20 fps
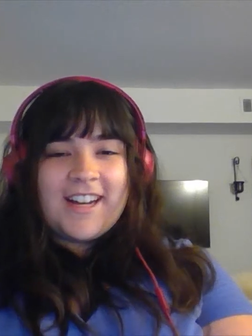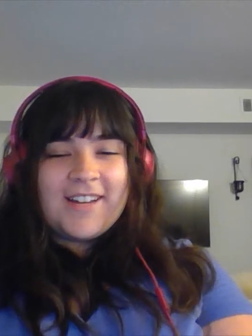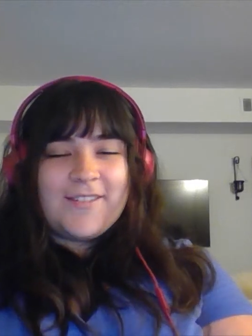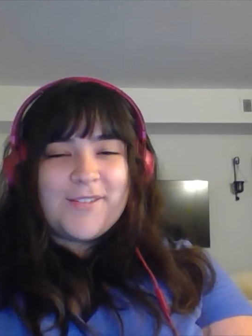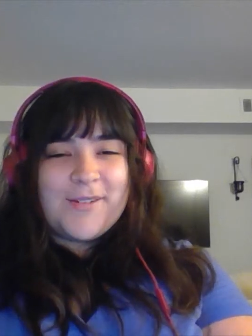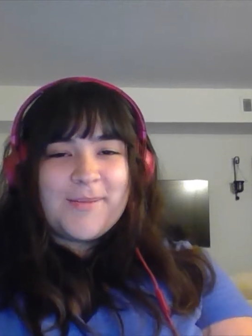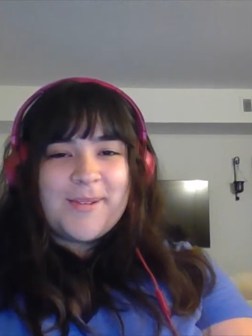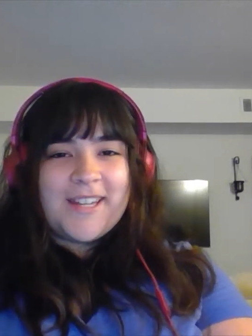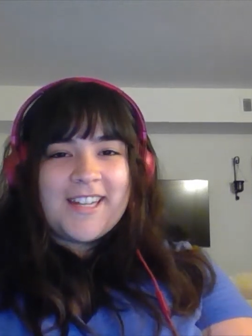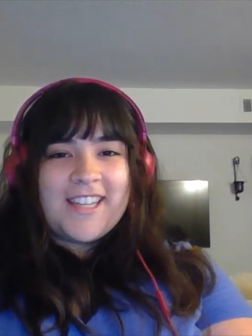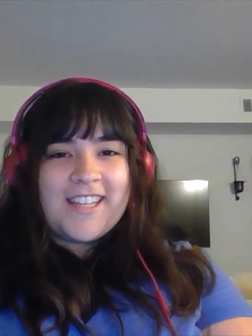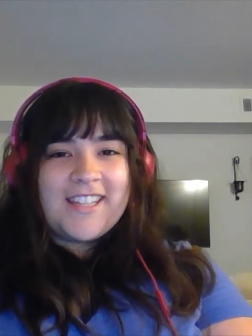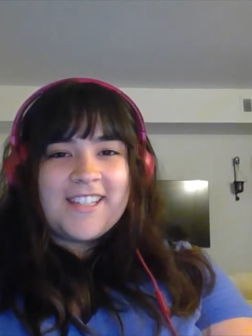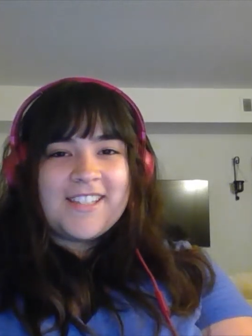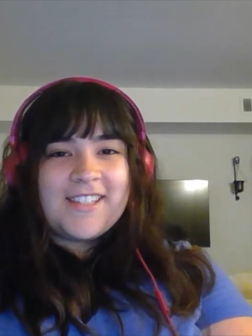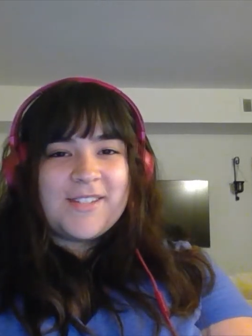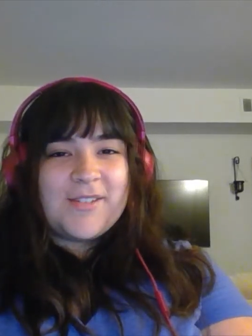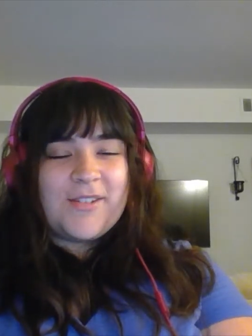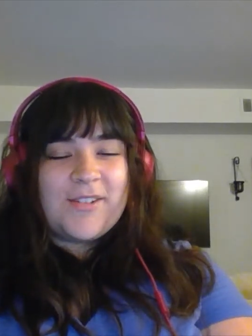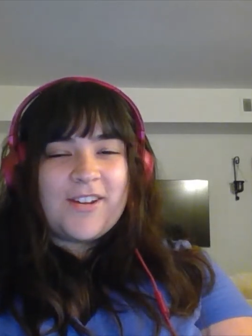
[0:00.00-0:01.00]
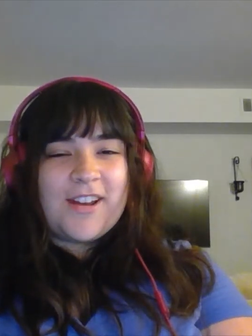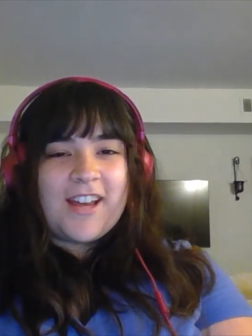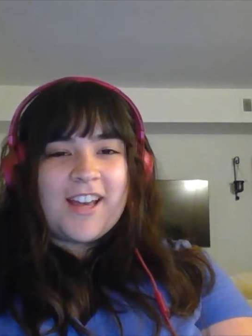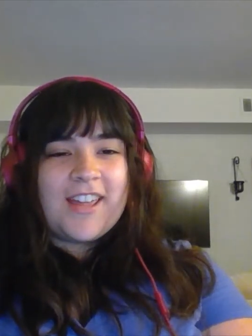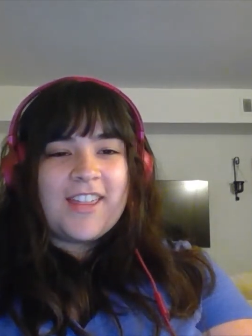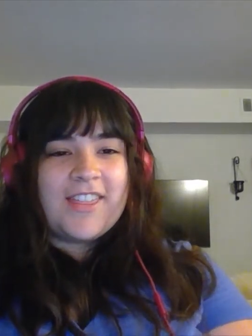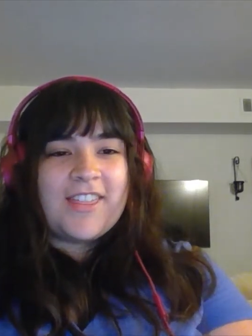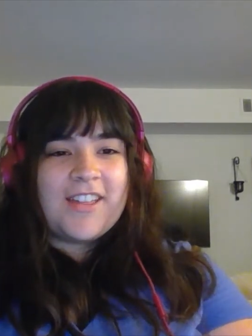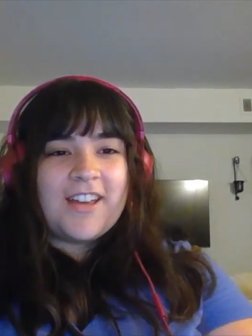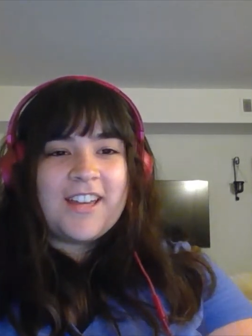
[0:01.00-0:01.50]
everybody! So
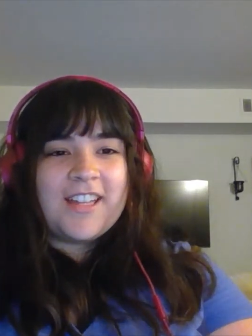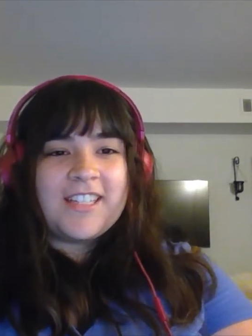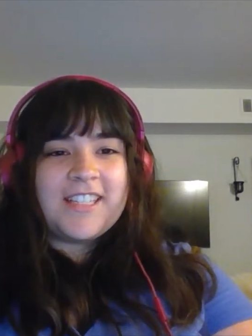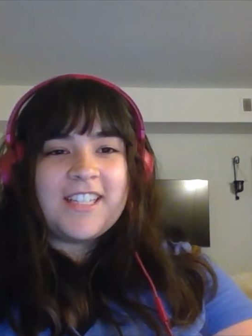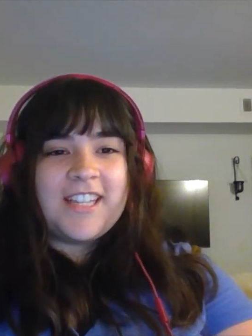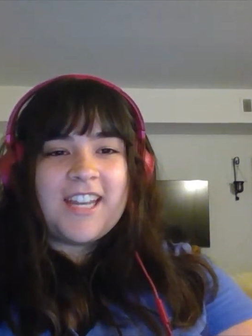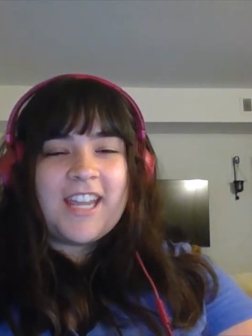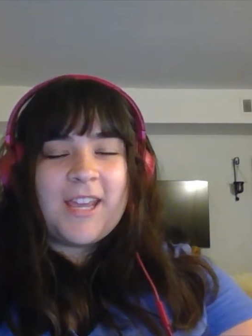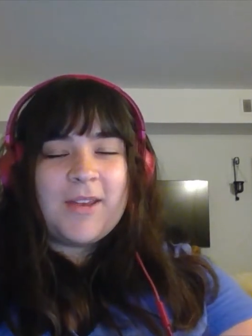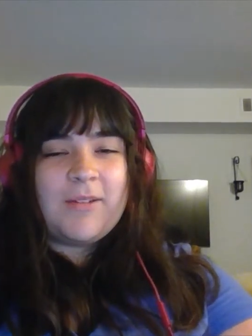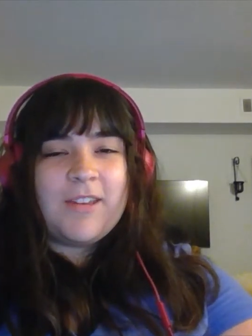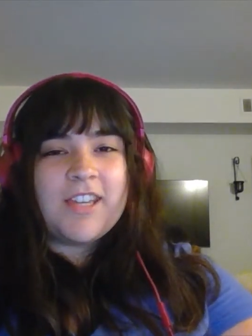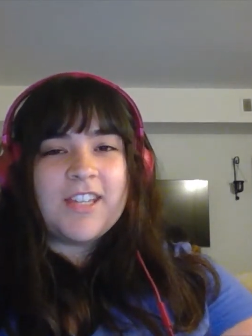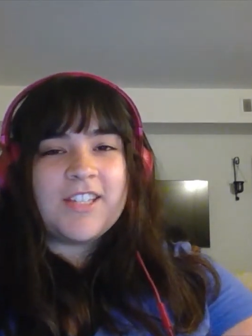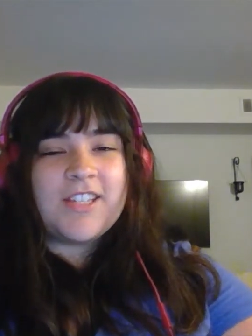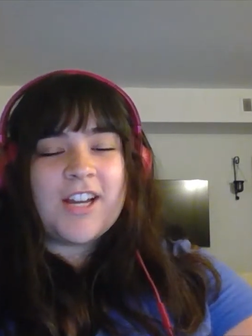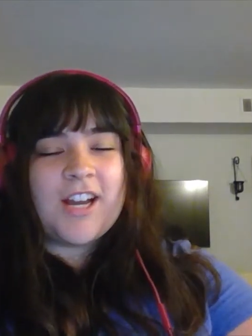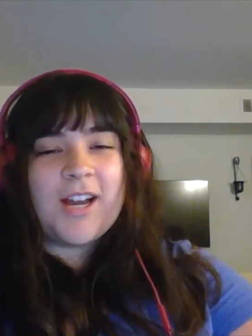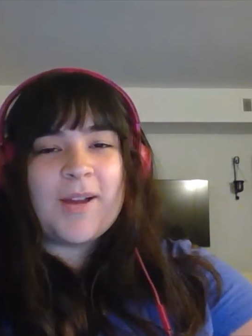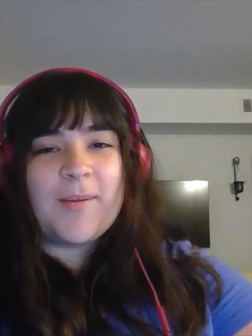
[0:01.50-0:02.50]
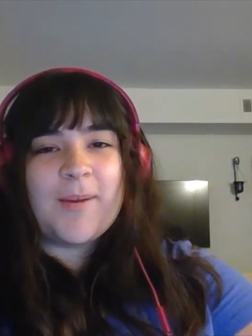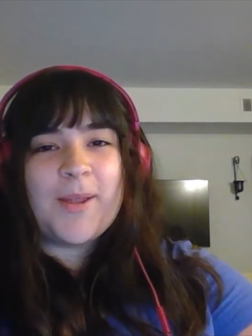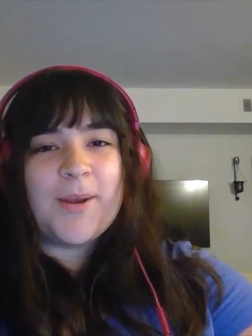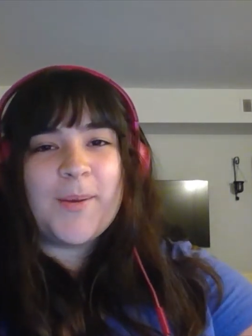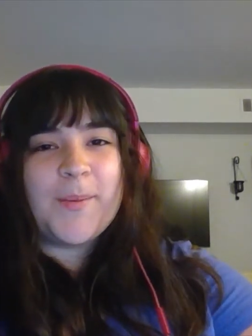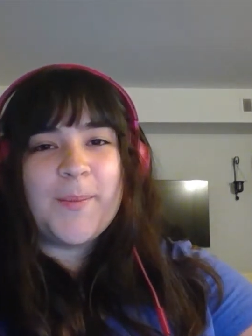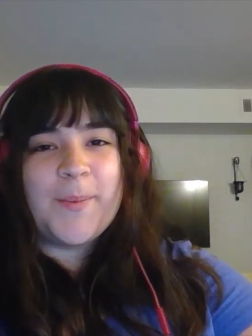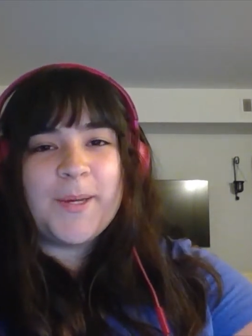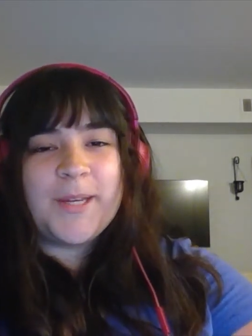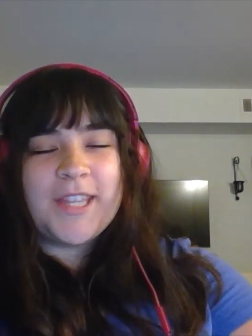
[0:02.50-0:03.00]
I thought today we could talk about
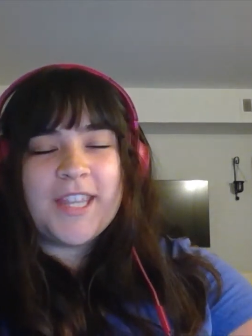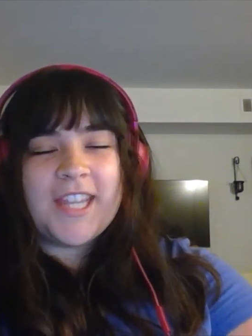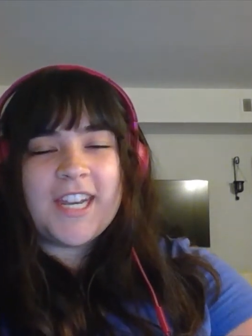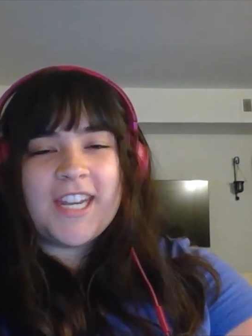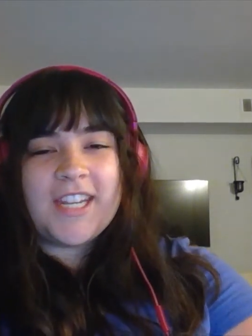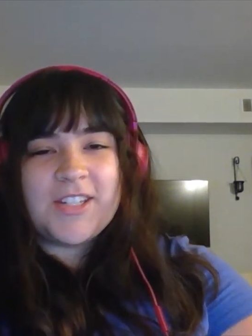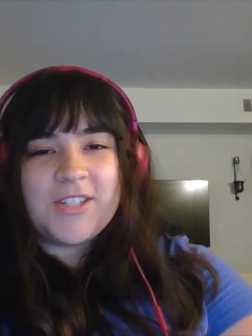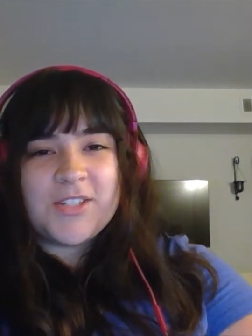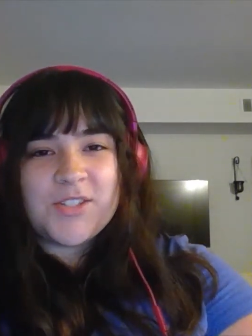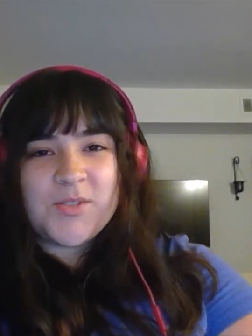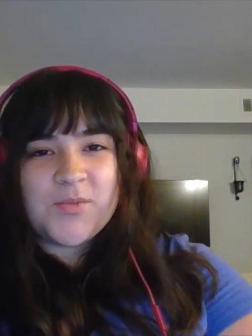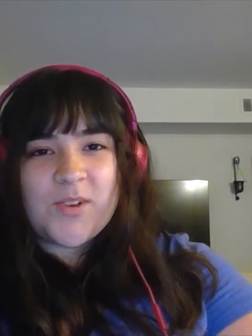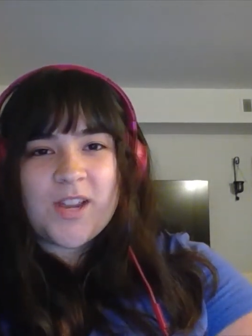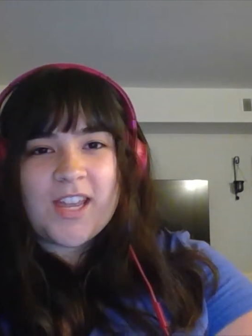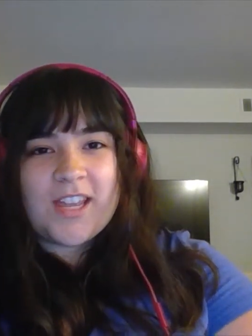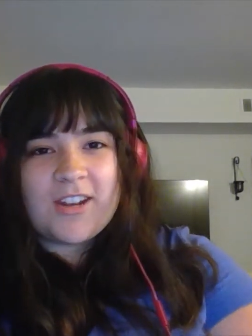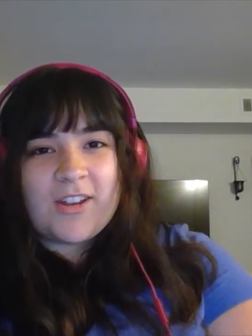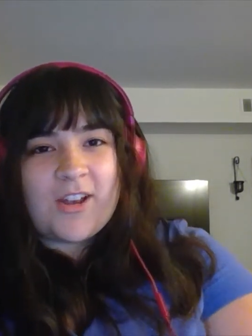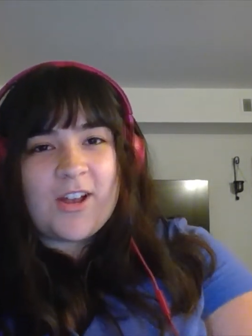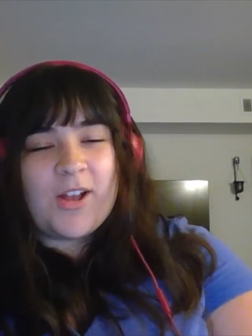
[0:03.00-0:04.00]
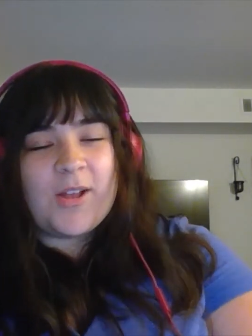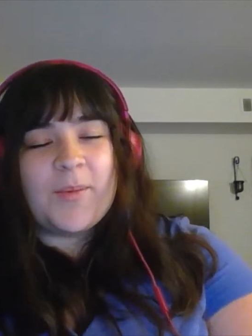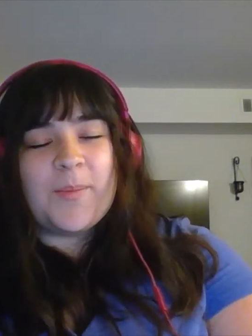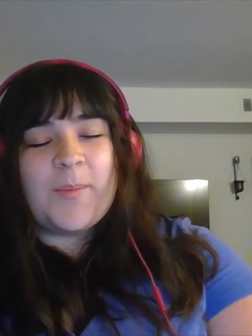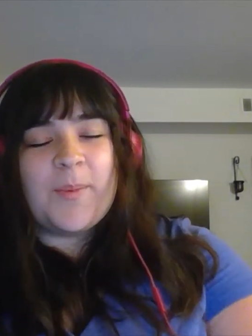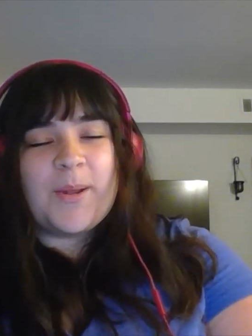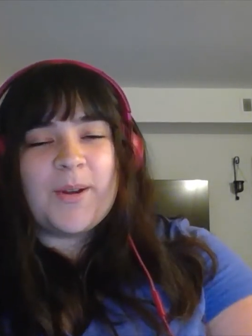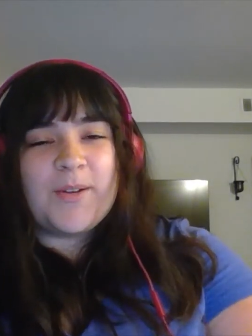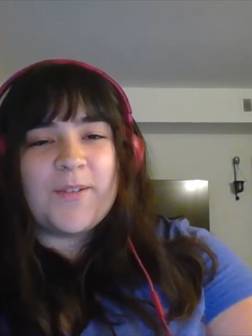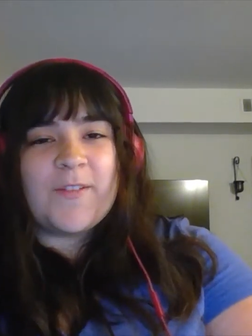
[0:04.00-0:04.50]
a book that I just read
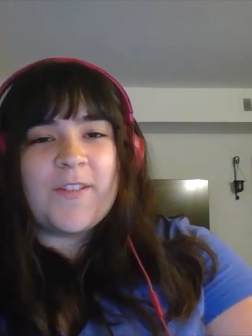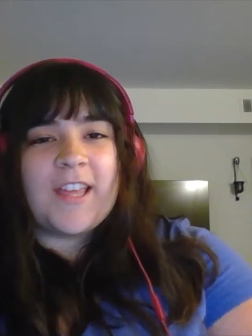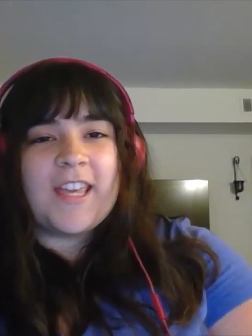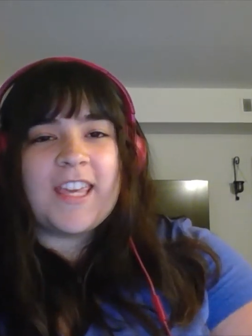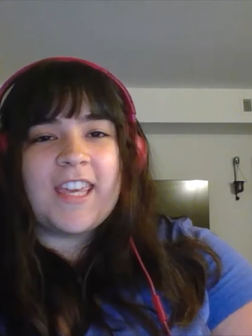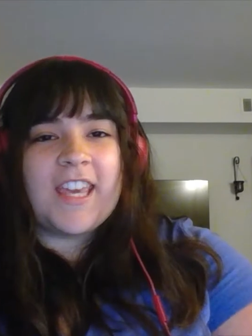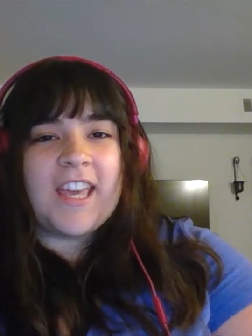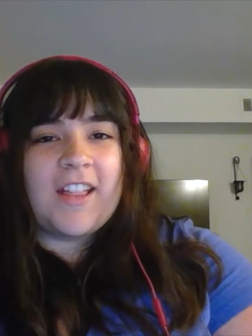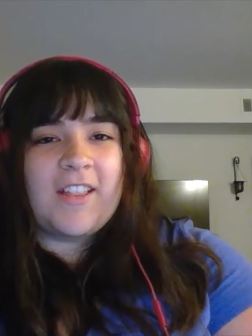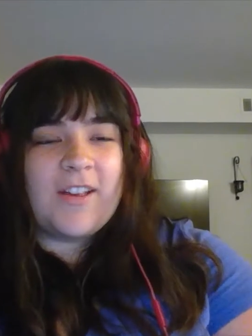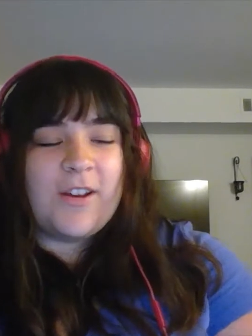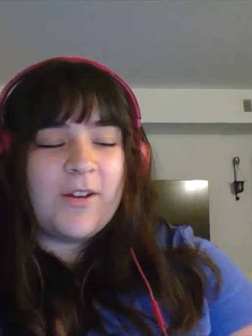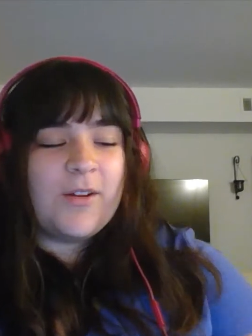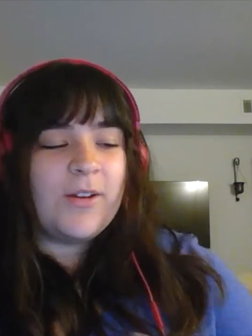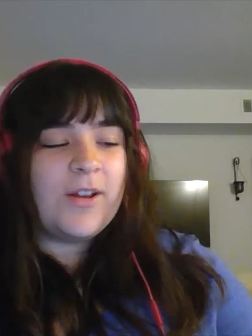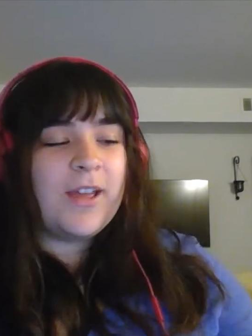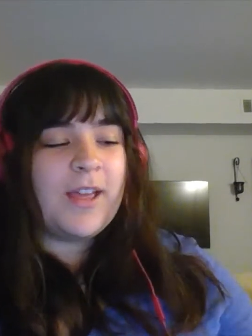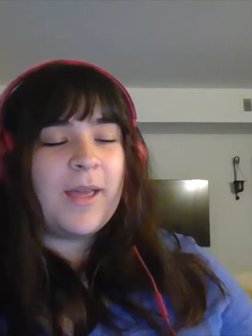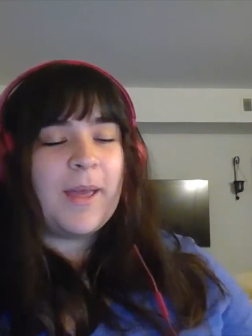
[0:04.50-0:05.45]
called Butterfly Yellow